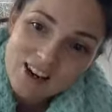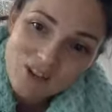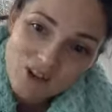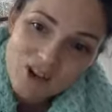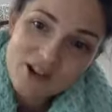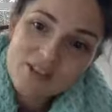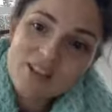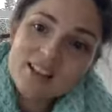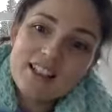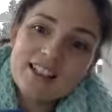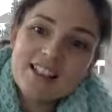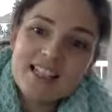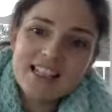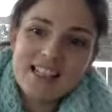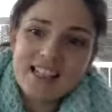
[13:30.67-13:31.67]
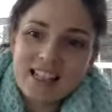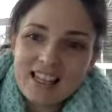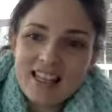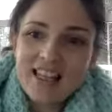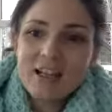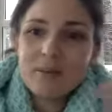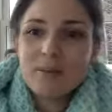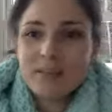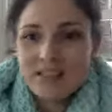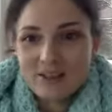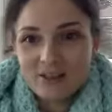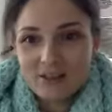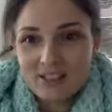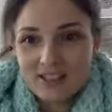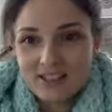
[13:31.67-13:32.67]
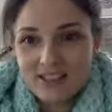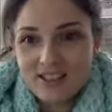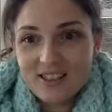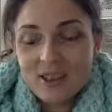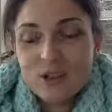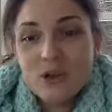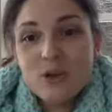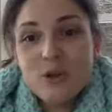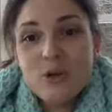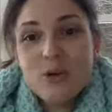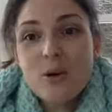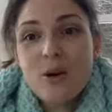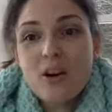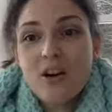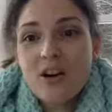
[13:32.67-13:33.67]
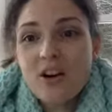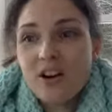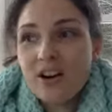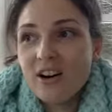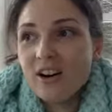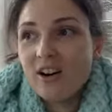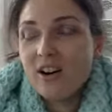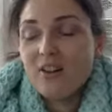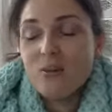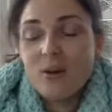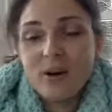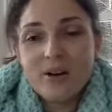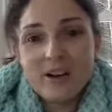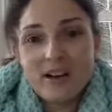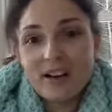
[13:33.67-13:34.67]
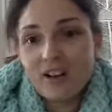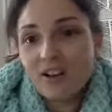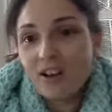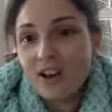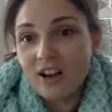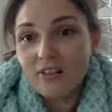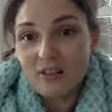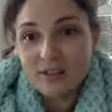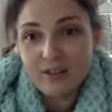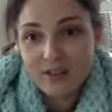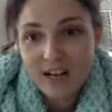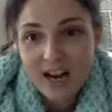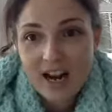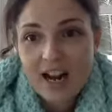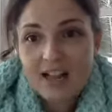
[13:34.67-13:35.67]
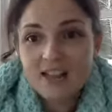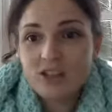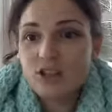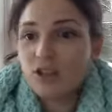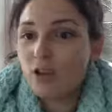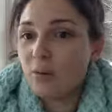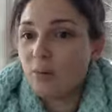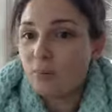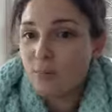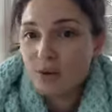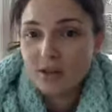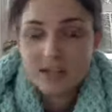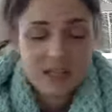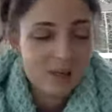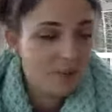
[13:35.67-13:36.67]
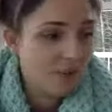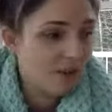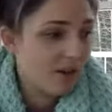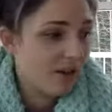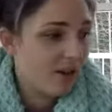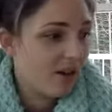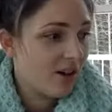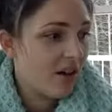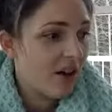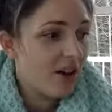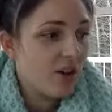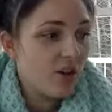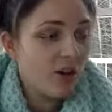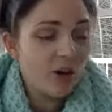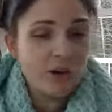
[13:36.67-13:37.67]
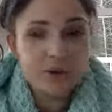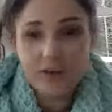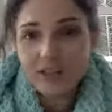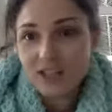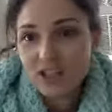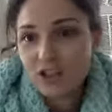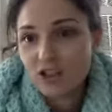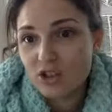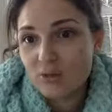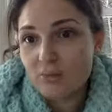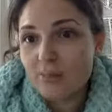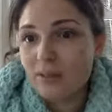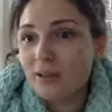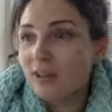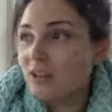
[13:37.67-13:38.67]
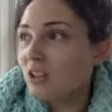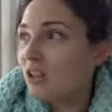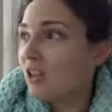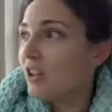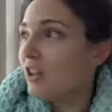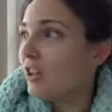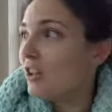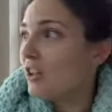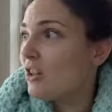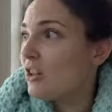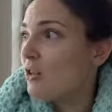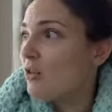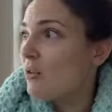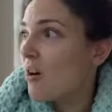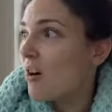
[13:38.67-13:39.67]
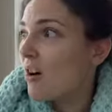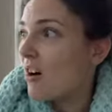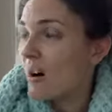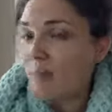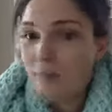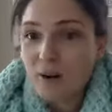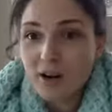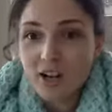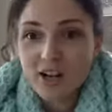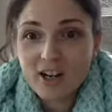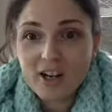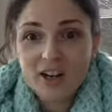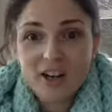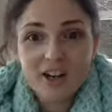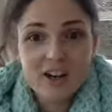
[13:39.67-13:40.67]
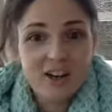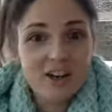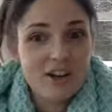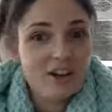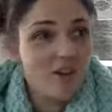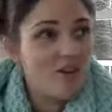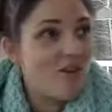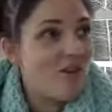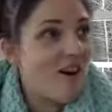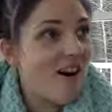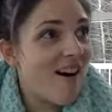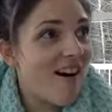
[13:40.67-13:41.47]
Owning real estate is a little bit different. You are wearing a lot of different hats. You're a bookkeeper, you're a relationship builder, you are a marketer, you're